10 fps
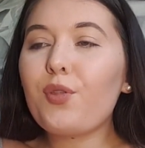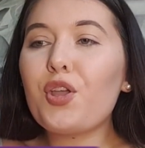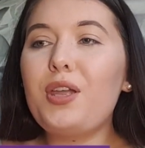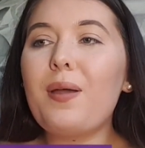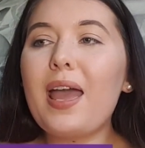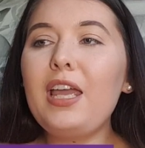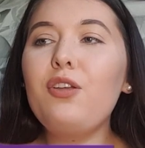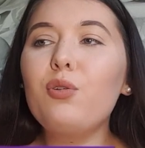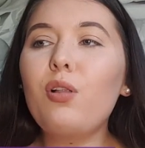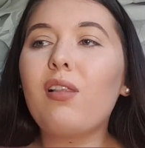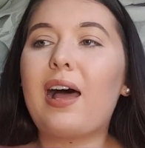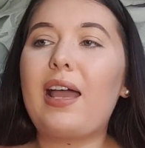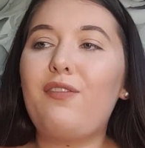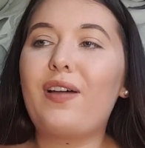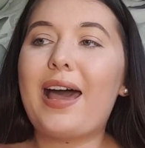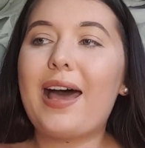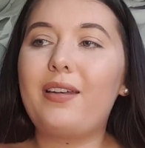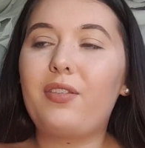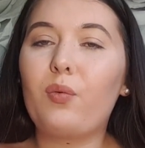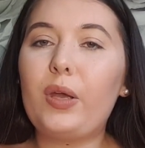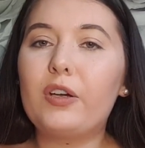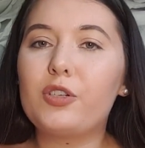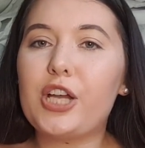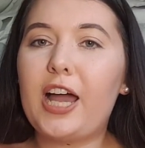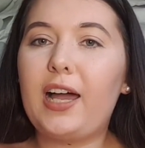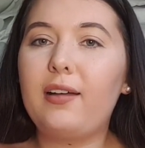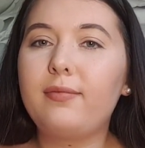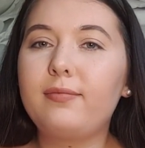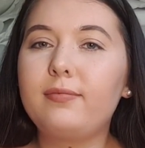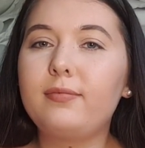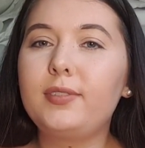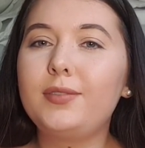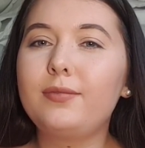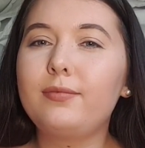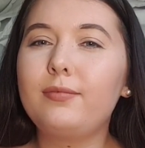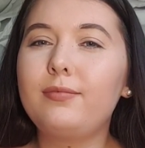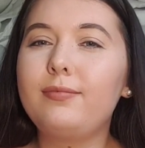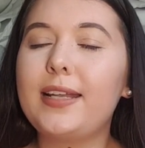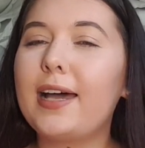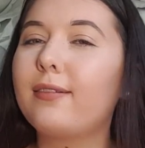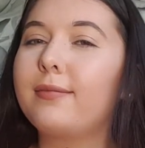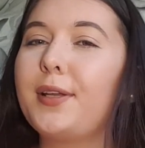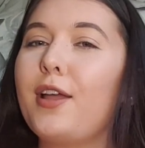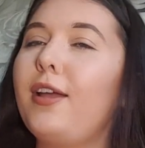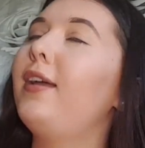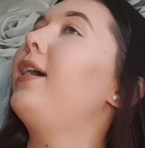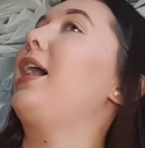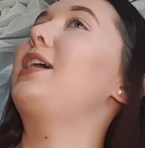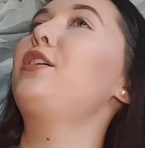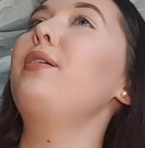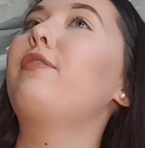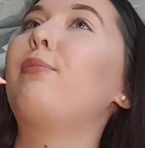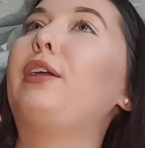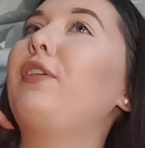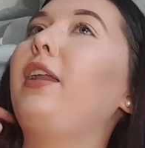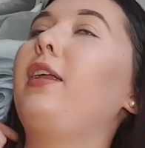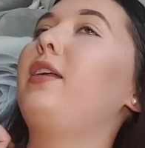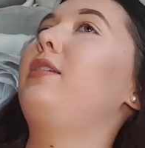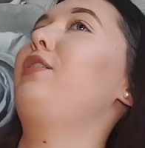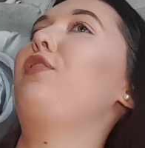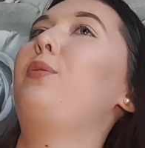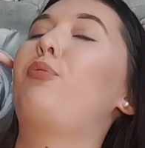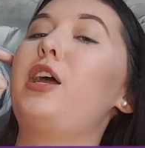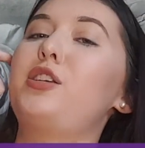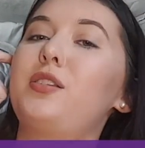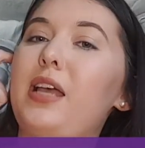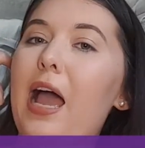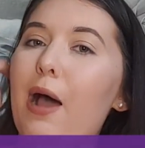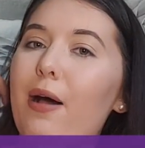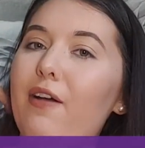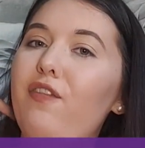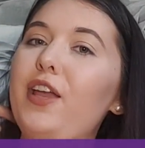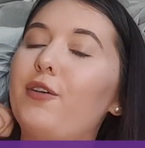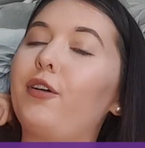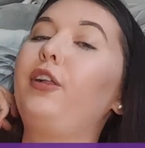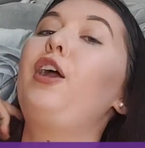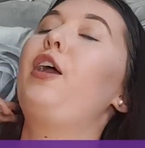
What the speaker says: you hate your life and the wheelchair. Now, I don't know if I'm giving a different impression to how I feel.